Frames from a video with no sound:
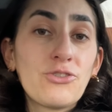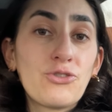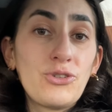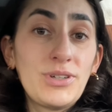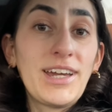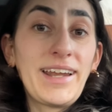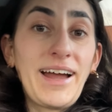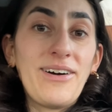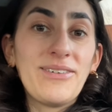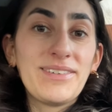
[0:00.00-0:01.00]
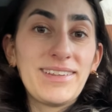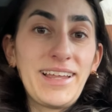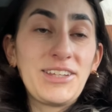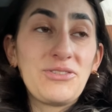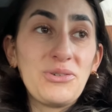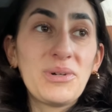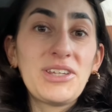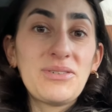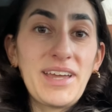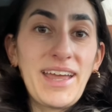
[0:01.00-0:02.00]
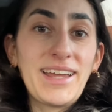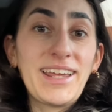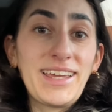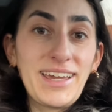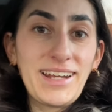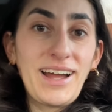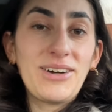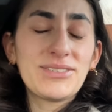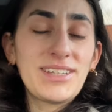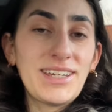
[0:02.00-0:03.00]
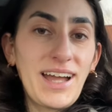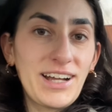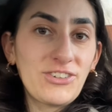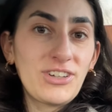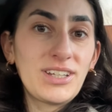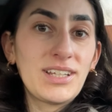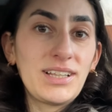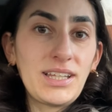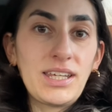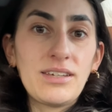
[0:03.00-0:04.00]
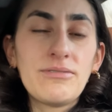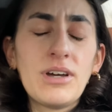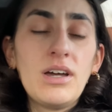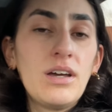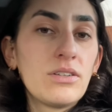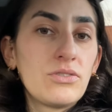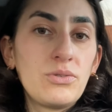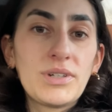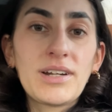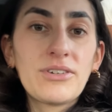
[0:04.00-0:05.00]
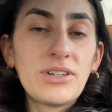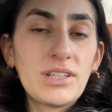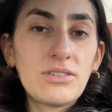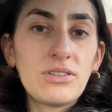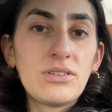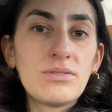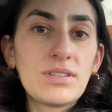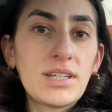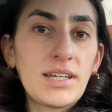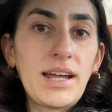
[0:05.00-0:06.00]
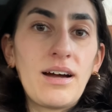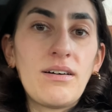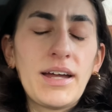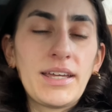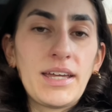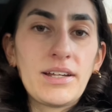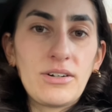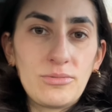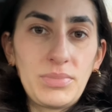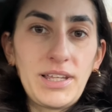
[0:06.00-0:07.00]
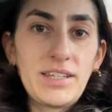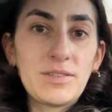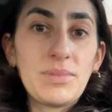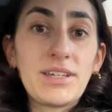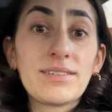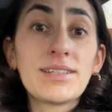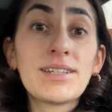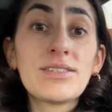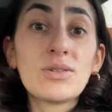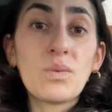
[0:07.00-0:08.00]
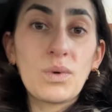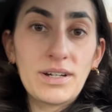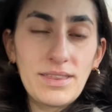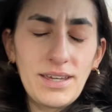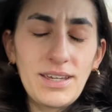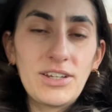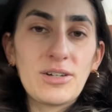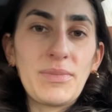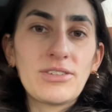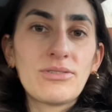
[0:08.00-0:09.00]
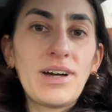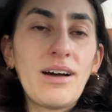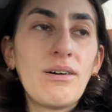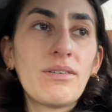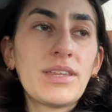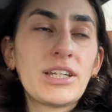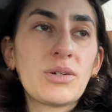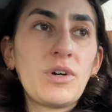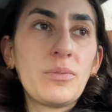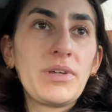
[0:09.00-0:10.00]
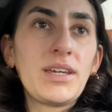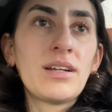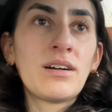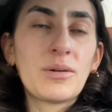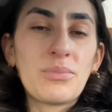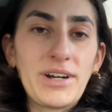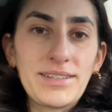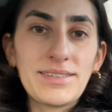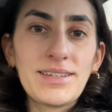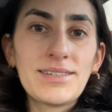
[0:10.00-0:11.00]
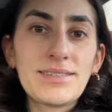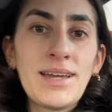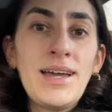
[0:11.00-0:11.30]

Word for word: to get out. Like, do what you can and get out. Take action, leave, do whatever you need to do to get out and get your own place because it is worth it. Your mental health and your well being are priceless,